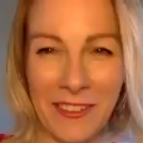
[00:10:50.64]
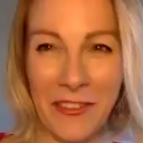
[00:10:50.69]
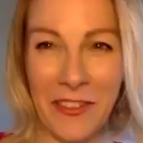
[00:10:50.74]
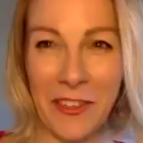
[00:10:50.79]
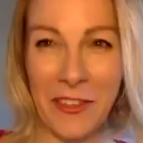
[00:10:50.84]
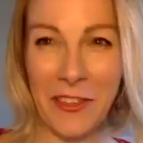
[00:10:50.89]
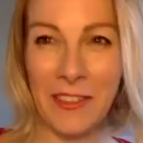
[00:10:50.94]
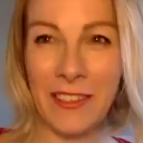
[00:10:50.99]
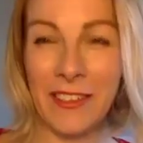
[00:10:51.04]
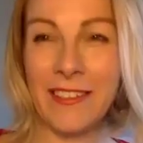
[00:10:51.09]
for
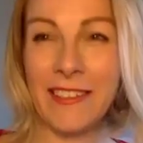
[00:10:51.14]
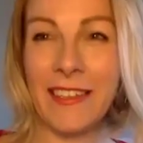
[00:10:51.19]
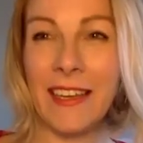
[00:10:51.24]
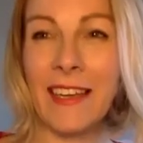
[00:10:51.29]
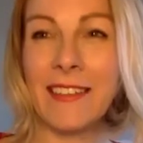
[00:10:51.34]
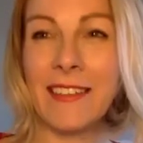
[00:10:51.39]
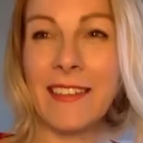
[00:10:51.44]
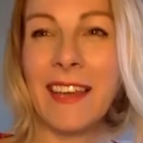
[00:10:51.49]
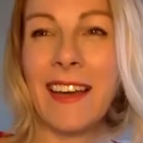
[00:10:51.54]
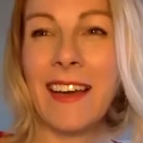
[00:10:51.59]
goodness
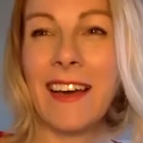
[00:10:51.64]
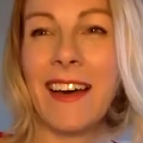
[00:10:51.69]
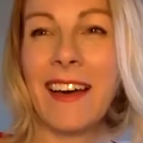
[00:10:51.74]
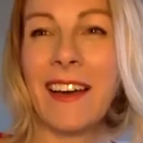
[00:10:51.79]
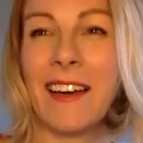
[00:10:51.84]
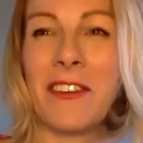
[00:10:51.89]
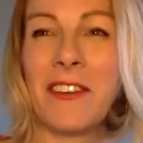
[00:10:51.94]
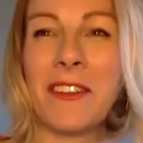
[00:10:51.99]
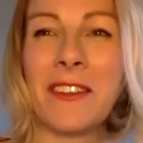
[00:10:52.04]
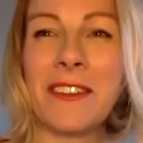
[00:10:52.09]
sakes. I
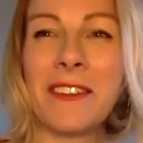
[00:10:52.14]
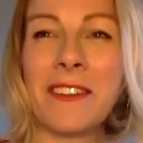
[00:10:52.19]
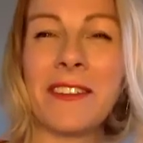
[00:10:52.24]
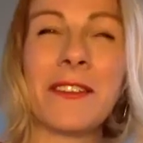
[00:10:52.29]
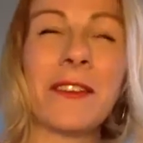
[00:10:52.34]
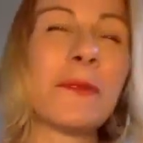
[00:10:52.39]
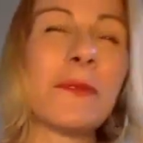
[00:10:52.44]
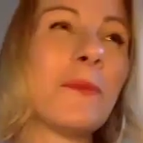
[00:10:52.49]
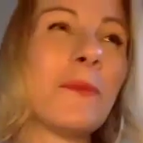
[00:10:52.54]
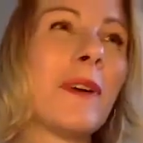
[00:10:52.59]
have this
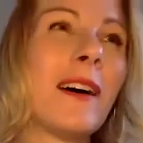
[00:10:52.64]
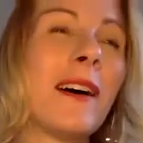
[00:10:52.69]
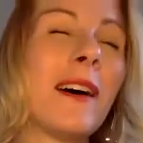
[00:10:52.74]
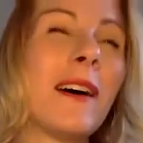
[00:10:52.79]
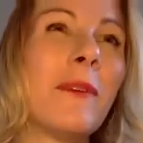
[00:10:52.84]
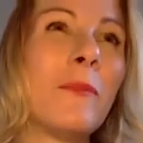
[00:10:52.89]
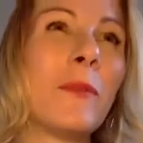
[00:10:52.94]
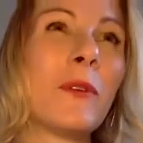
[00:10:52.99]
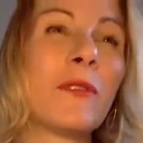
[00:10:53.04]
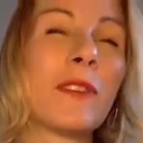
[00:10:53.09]

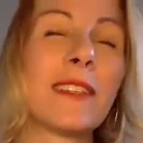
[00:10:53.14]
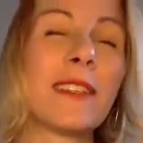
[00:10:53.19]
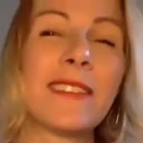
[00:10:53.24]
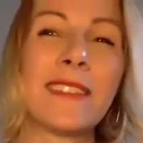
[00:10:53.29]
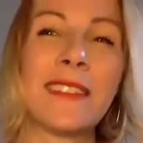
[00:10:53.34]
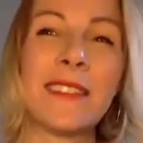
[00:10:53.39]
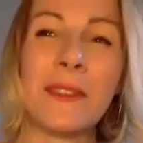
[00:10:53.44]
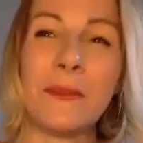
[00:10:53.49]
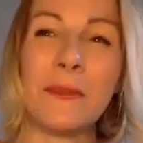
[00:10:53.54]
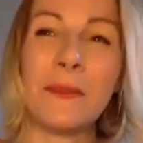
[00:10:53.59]

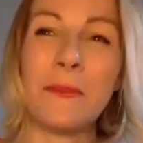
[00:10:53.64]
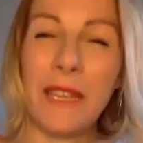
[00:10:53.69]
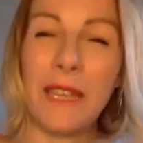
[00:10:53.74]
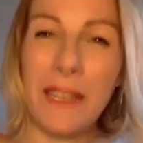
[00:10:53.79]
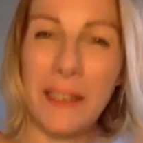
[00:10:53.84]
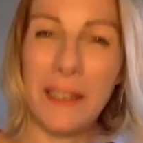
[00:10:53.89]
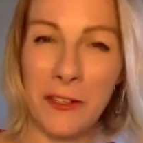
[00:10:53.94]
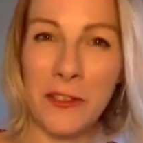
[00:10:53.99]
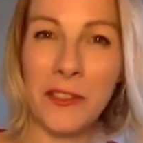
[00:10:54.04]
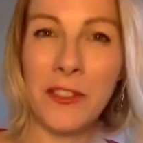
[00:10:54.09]
Marissa
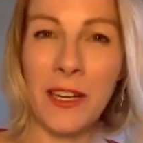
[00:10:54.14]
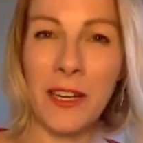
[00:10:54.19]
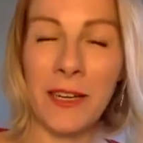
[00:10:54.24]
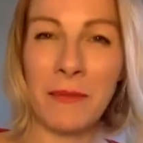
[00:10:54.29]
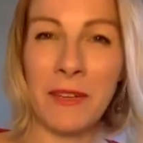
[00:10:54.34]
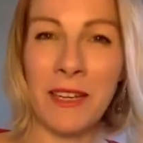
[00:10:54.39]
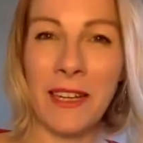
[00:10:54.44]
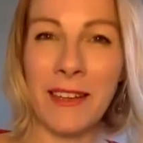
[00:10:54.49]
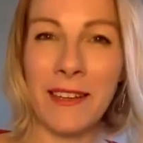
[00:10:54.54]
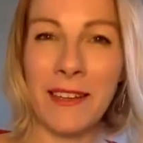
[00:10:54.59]
Peer who trained
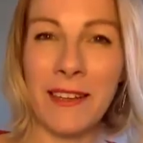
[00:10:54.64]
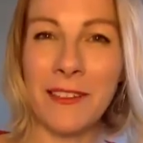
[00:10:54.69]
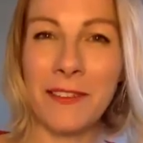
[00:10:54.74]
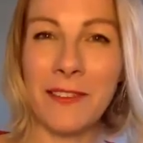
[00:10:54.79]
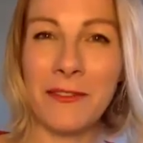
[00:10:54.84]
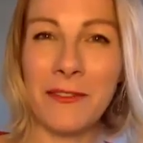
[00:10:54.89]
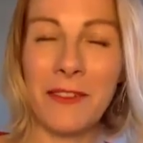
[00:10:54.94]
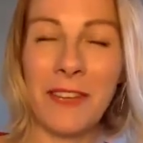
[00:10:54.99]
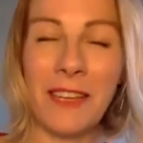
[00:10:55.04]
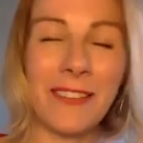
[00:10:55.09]
me
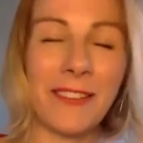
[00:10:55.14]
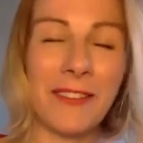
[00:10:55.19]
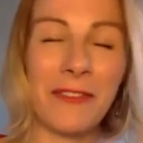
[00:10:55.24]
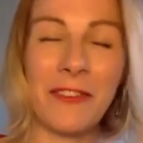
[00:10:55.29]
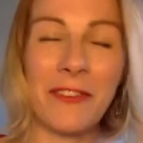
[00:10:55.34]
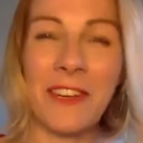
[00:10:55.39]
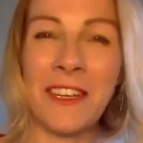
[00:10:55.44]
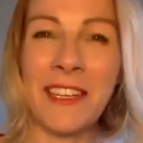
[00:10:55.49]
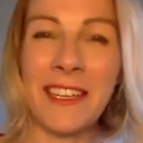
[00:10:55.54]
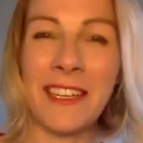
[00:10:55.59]
has a
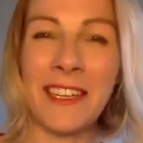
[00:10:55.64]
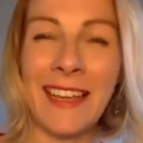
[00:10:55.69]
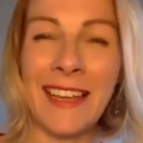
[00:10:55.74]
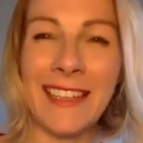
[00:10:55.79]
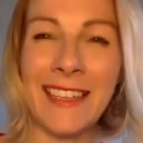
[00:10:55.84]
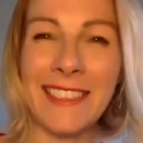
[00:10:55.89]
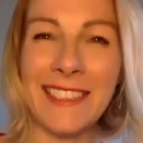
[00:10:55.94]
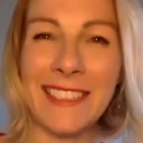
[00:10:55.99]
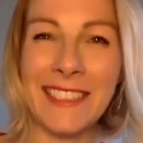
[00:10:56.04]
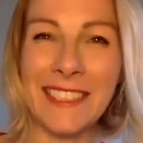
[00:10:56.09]
funny
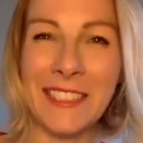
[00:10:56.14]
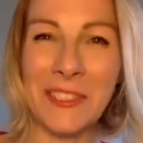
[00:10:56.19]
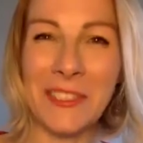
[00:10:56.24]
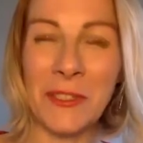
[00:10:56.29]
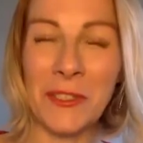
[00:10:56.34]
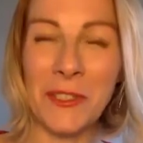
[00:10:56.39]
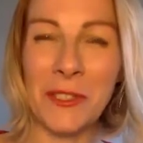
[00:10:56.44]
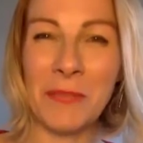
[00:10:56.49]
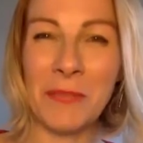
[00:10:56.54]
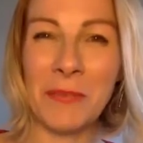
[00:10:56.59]
analogy. She
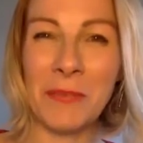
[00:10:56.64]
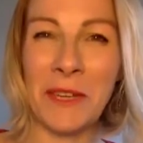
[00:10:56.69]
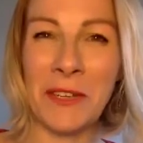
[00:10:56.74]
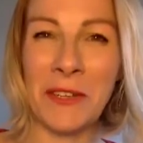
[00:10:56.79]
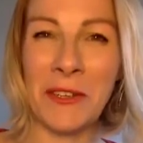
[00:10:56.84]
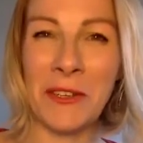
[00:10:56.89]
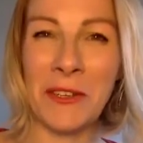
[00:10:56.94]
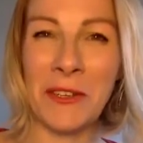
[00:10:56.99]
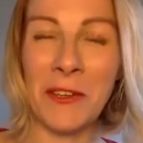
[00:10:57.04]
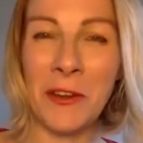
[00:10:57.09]
talks about,
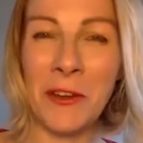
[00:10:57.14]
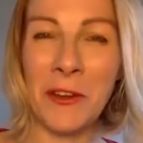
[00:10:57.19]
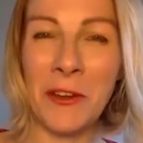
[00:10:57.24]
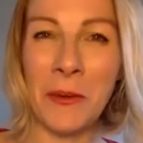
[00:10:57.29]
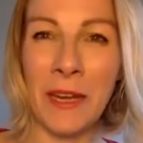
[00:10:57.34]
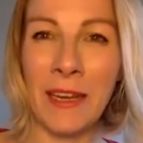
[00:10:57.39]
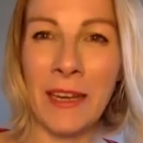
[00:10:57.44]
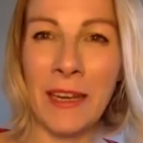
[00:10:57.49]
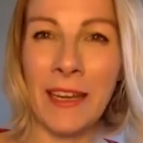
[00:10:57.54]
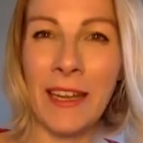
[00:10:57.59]
you know, you go
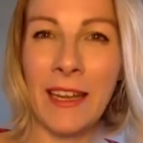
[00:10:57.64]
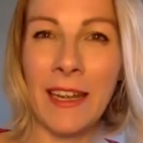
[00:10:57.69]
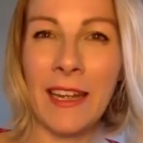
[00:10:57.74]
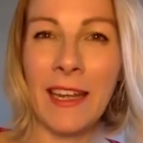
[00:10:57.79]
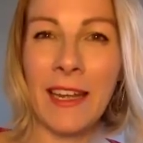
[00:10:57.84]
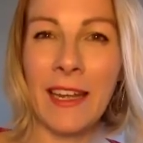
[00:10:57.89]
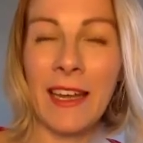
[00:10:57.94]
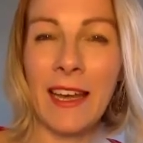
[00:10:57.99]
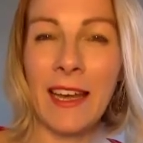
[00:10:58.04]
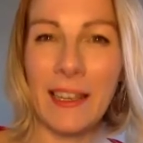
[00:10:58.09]
in
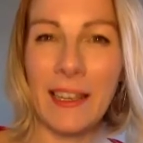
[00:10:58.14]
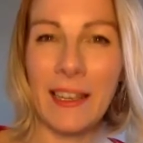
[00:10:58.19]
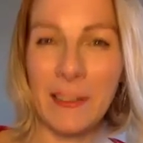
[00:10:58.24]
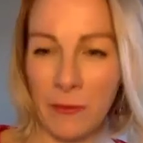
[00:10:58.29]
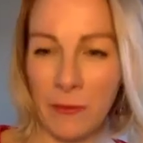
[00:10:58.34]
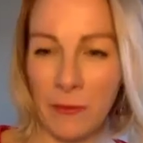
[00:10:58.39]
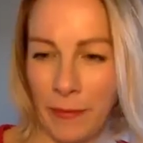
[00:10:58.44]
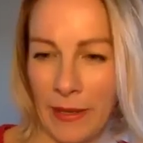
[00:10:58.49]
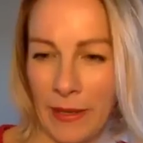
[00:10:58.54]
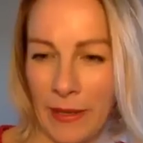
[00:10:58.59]
and
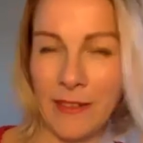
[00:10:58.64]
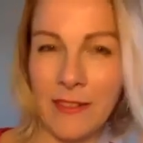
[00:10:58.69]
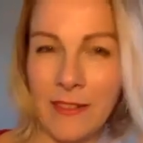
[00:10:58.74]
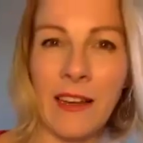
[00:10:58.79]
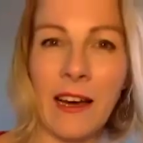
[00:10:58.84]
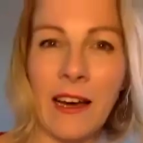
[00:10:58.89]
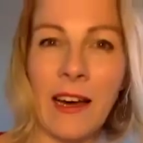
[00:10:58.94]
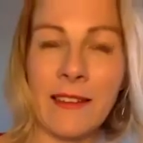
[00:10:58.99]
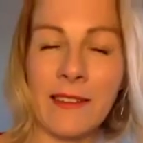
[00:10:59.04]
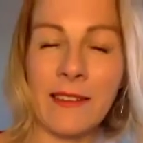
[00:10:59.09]
your
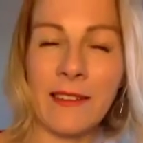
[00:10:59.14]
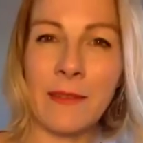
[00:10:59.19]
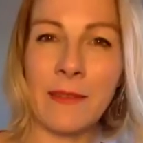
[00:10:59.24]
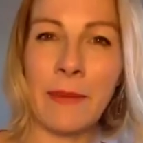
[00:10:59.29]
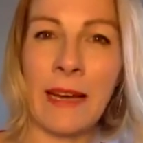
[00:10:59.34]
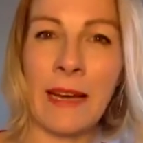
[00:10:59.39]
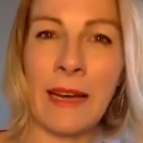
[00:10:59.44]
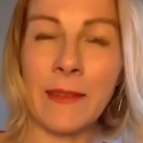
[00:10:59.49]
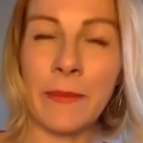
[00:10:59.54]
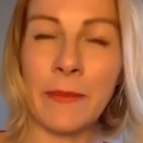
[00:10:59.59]
appendicitis is
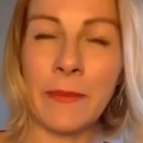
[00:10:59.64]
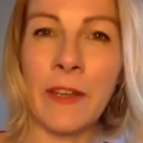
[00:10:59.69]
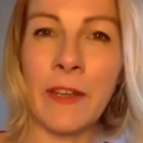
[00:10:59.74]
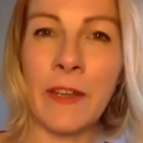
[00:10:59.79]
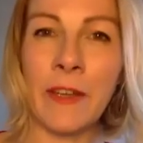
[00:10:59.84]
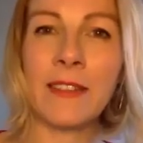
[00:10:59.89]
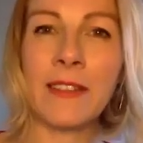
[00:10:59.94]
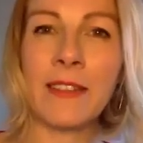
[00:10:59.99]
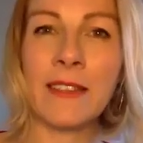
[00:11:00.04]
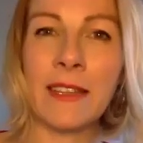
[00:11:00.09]
about to
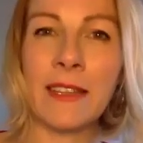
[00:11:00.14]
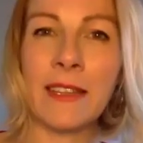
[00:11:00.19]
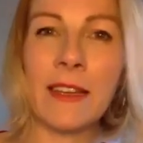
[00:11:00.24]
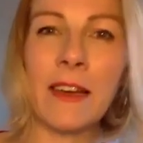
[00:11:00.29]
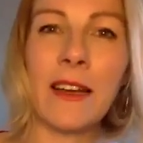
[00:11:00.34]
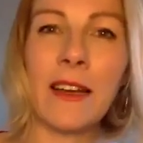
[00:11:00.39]
burst and you sit there going,